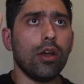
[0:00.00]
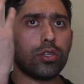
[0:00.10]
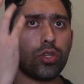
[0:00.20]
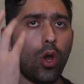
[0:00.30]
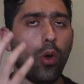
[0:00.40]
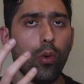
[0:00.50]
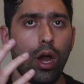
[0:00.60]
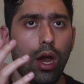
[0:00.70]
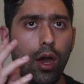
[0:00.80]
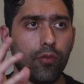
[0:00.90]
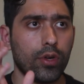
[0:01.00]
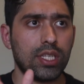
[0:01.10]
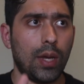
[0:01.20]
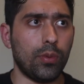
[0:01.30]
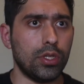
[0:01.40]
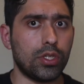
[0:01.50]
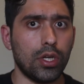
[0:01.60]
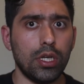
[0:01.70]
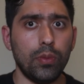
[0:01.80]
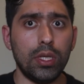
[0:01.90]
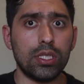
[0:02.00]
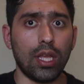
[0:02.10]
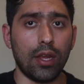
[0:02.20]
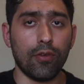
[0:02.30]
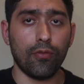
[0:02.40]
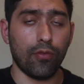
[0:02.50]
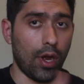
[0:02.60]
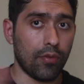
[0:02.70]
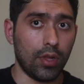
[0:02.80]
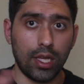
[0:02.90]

So, for example, eternity means like forever,